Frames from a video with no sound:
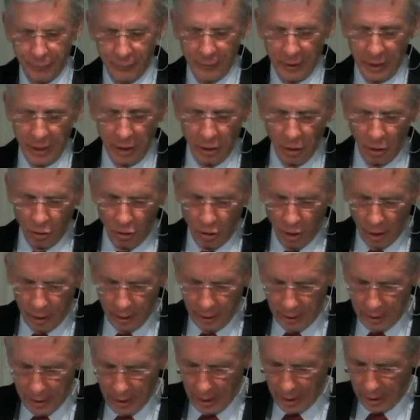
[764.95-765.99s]
He goes on to
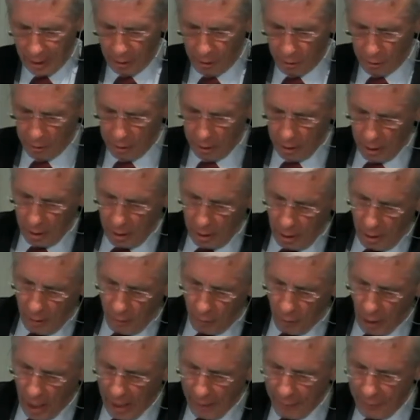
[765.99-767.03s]
tell us.
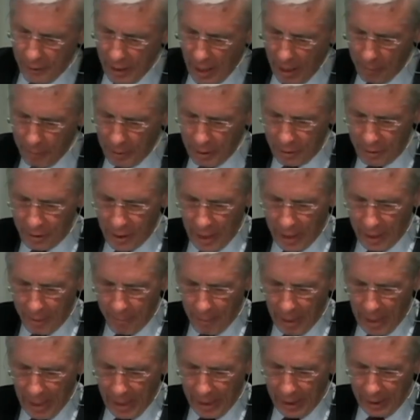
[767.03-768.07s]
For I've come to set a
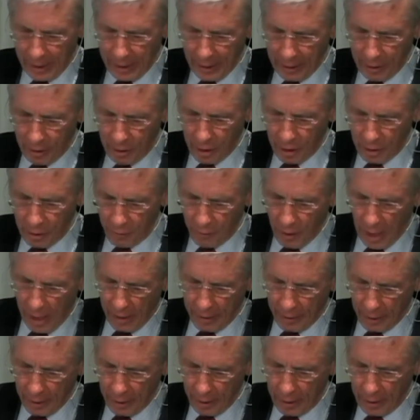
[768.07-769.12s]
man against his
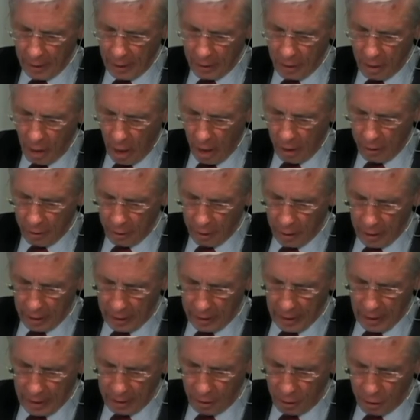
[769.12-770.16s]
father, and a daughter
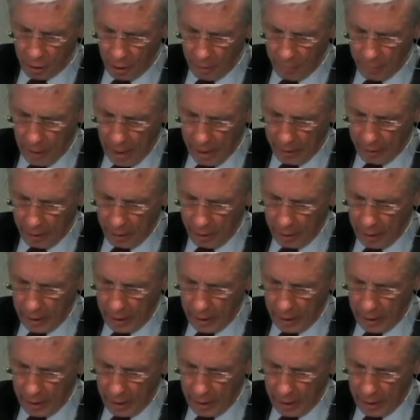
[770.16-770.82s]
against her mother,